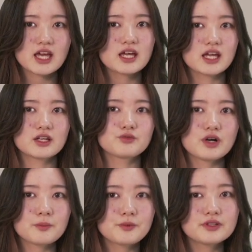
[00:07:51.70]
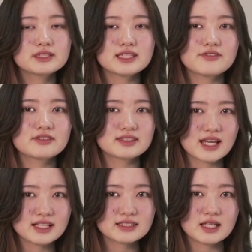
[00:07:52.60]
and
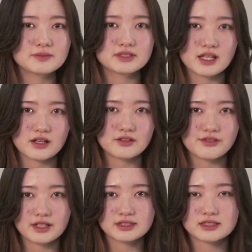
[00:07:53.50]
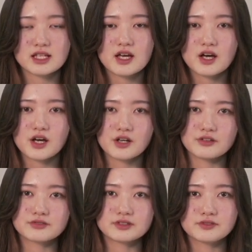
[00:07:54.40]
1.79 times higher risks
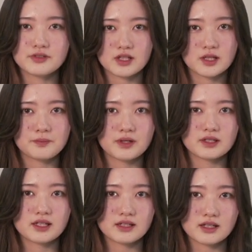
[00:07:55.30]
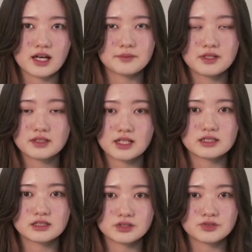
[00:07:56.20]
of developing economy class
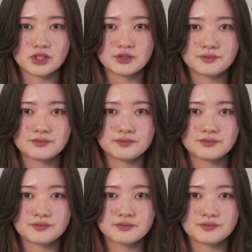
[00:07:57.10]
syndrome.